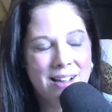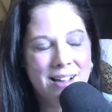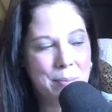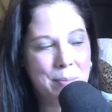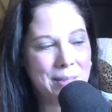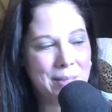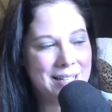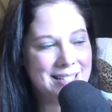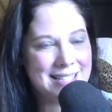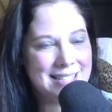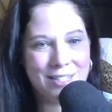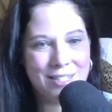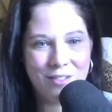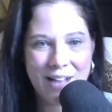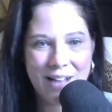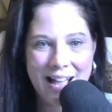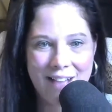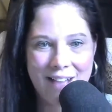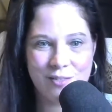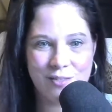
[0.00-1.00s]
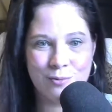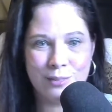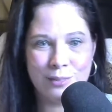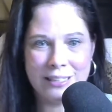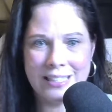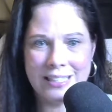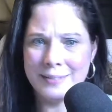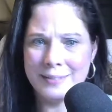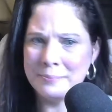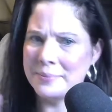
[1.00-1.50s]
because I don't have a
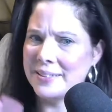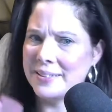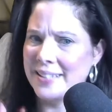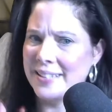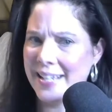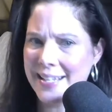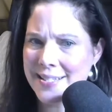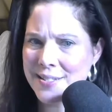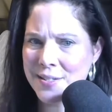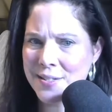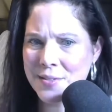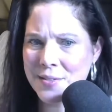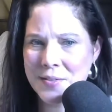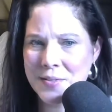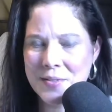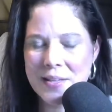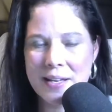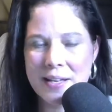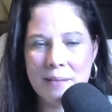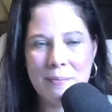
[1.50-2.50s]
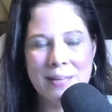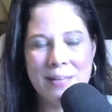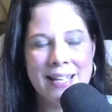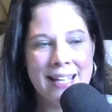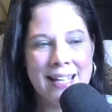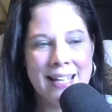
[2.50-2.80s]
really good place to do them